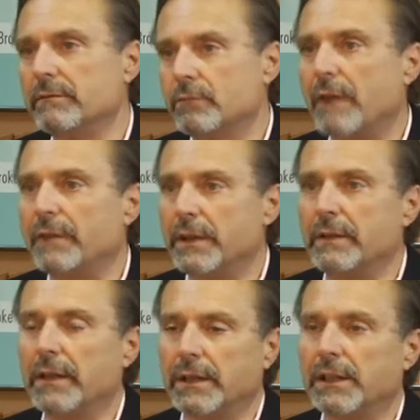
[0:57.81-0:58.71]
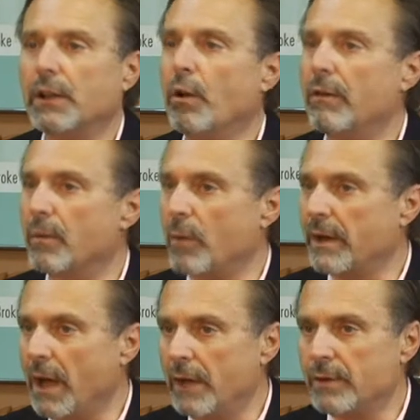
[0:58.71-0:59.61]
roughly a little over
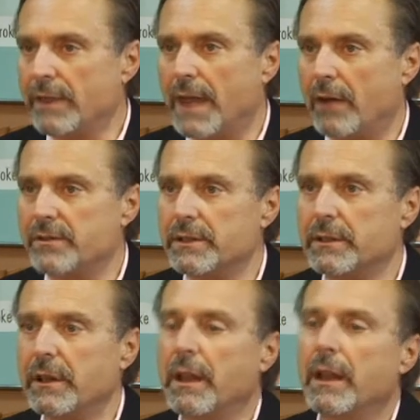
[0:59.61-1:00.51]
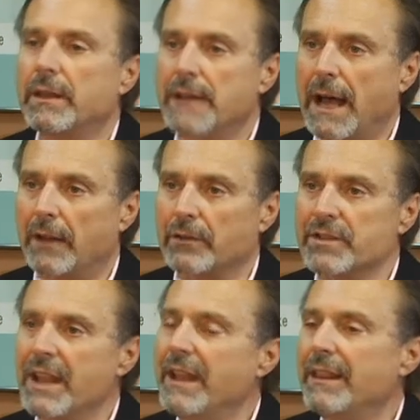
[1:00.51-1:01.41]
$100,000.
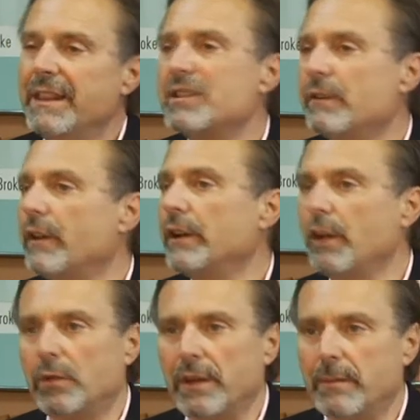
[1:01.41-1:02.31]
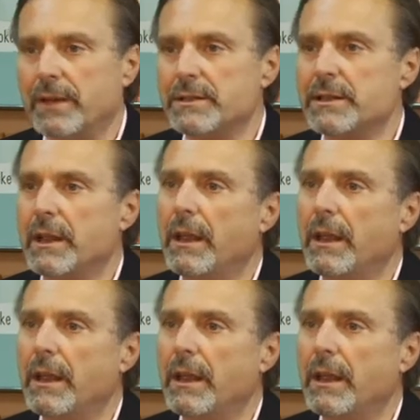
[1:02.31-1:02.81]
These are very low limits.